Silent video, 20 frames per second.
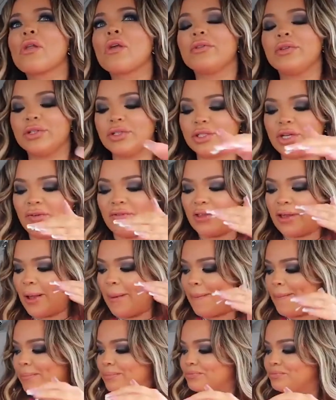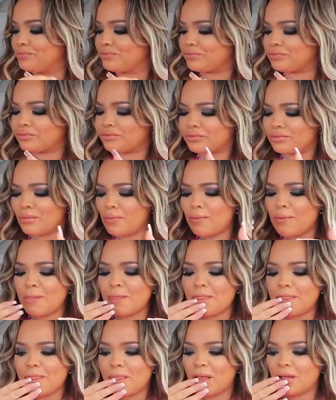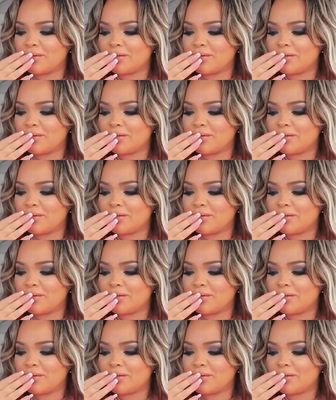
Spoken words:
can't deny that Trisha knows how to stay